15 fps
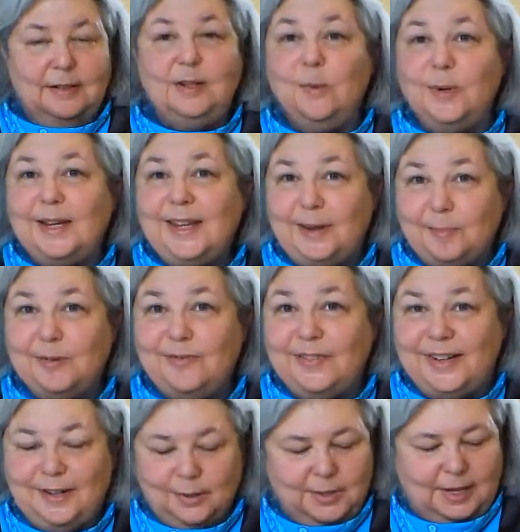You want to keep your
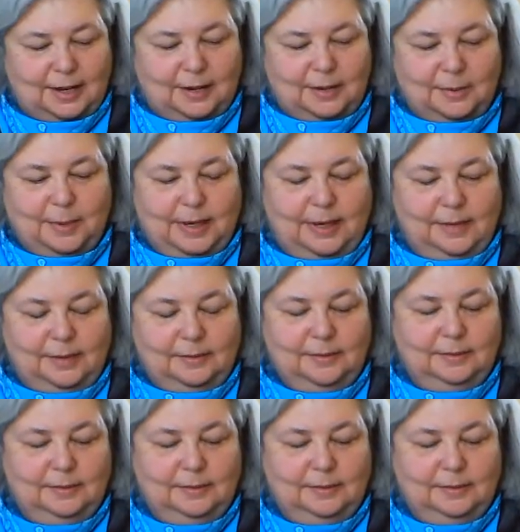fingers out of the way.